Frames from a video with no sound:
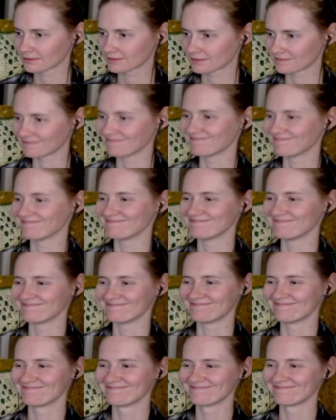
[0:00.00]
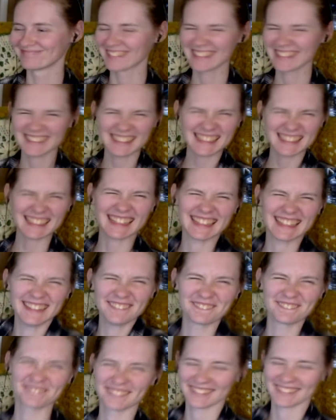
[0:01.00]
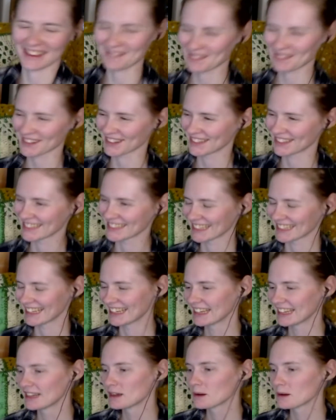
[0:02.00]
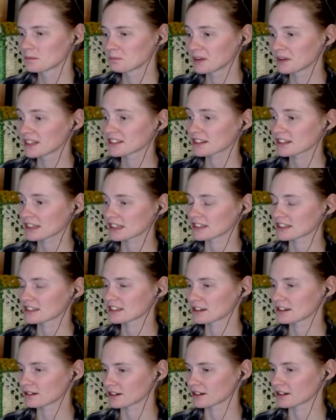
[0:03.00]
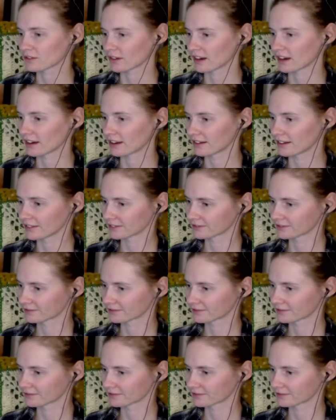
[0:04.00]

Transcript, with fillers: Hmm. This is a cute episode, isn't it? But it's gonna get serious right now.